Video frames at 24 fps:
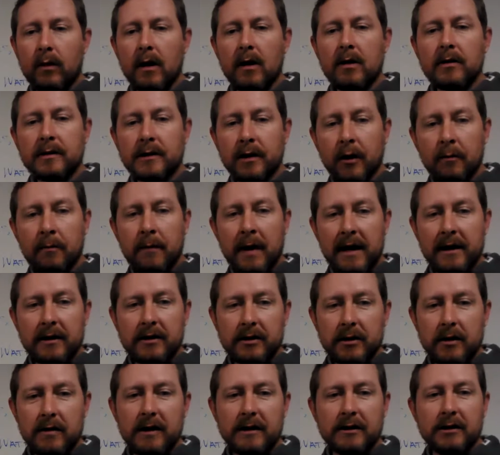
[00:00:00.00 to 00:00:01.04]
So make
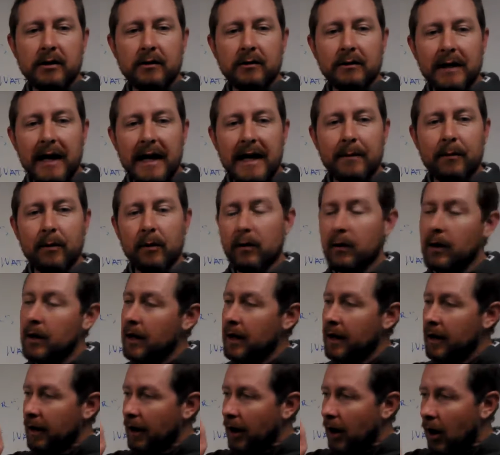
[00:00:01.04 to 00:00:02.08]
sure that you label
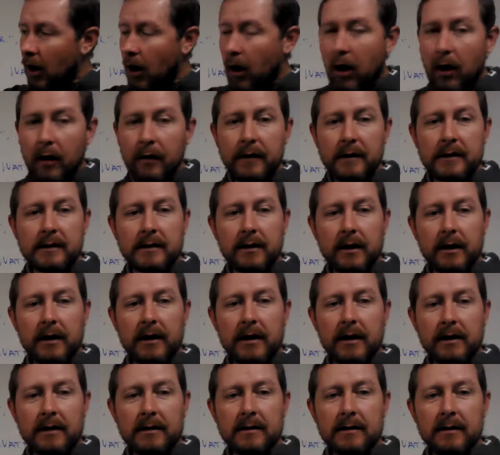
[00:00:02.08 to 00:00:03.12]
all the
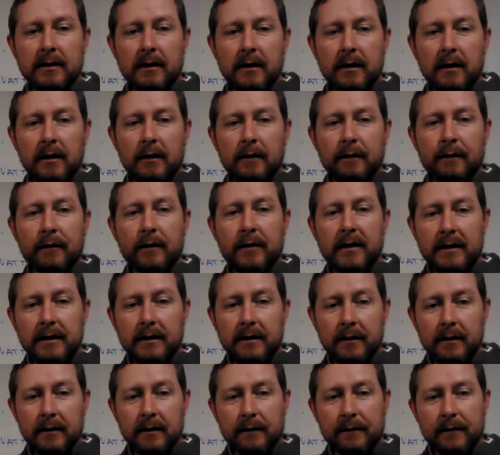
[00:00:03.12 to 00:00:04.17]
circuits for
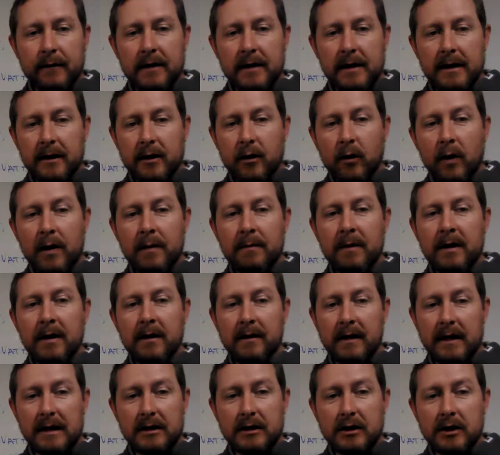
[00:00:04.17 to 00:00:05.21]
the
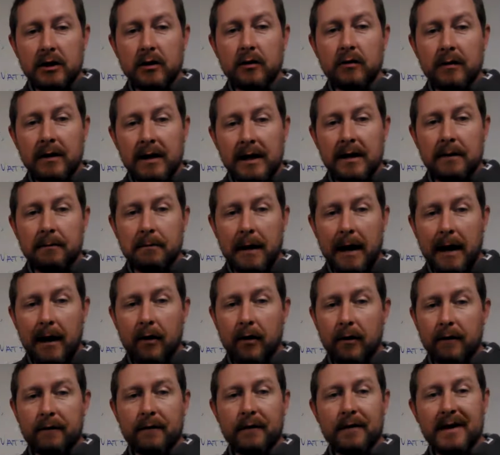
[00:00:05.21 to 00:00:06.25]
equipment that you need
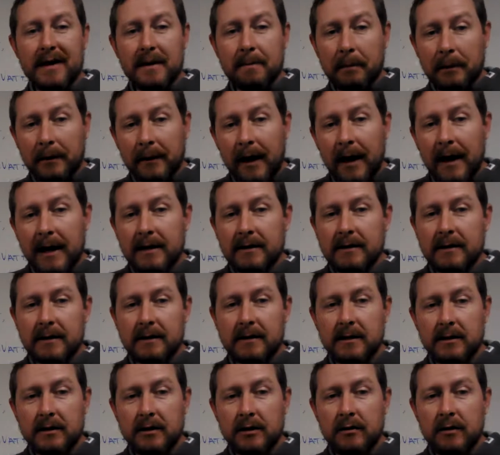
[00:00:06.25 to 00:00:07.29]
powered, for the appliances
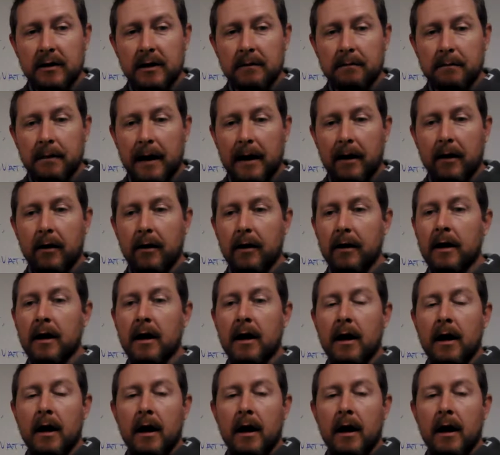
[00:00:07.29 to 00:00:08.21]
that you need power,